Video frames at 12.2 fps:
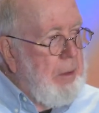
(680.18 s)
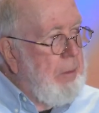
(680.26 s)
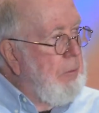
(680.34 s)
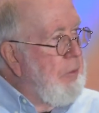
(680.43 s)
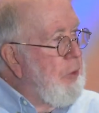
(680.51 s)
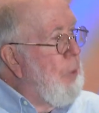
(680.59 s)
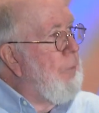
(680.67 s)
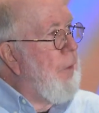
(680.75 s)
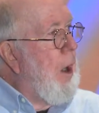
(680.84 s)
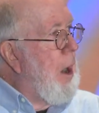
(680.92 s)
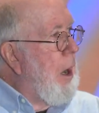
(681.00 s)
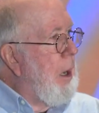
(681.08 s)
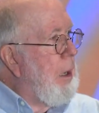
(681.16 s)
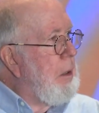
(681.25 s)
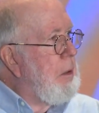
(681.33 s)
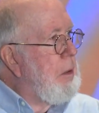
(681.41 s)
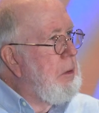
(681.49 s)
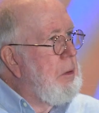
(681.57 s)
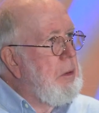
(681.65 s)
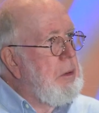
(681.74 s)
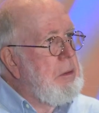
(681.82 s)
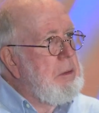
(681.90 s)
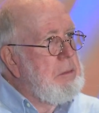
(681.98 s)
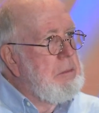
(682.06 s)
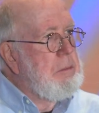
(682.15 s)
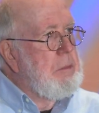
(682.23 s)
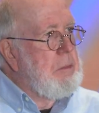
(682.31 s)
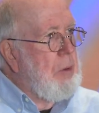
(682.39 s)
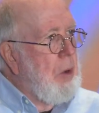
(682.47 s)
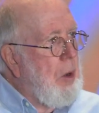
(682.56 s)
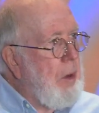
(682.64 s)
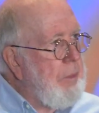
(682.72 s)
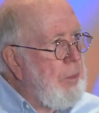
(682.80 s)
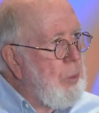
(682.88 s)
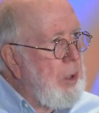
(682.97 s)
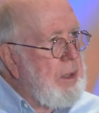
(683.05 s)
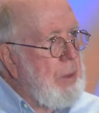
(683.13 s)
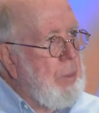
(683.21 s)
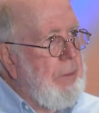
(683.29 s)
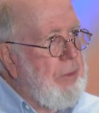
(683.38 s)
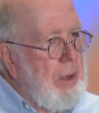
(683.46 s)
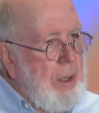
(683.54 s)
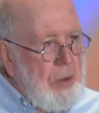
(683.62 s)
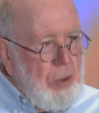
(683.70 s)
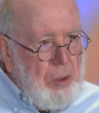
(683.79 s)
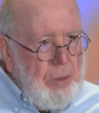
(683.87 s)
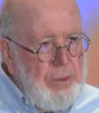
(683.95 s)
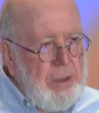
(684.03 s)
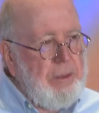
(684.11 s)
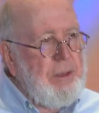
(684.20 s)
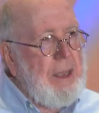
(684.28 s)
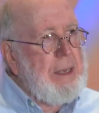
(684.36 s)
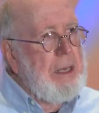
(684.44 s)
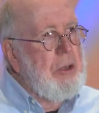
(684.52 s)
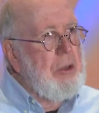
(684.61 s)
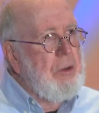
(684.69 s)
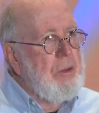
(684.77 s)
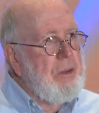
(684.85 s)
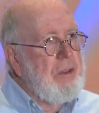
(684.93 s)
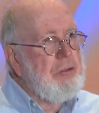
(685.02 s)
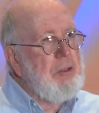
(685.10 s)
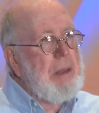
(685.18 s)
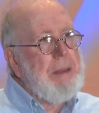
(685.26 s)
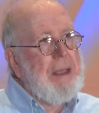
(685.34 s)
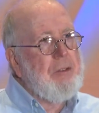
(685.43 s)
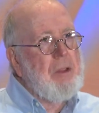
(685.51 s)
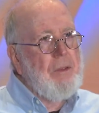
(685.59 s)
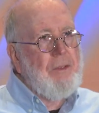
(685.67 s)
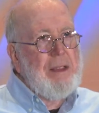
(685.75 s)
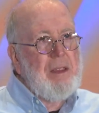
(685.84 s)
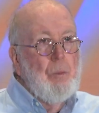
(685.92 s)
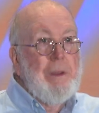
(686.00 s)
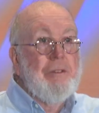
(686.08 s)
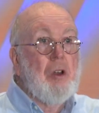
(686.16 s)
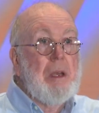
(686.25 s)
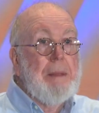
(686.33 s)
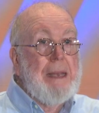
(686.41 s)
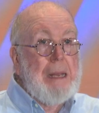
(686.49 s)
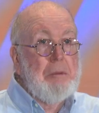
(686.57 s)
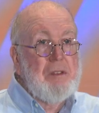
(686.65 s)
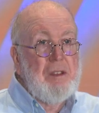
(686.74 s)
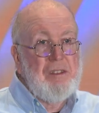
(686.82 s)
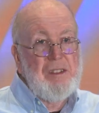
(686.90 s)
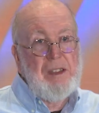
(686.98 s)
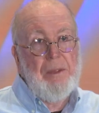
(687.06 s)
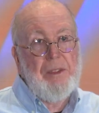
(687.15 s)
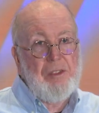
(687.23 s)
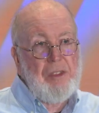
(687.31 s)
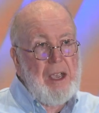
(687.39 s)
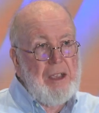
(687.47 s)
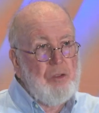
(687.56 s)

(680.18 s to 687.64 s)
So far, all the work that we've done, all the exciting news, is really based on the fact that we've only been able to synthesize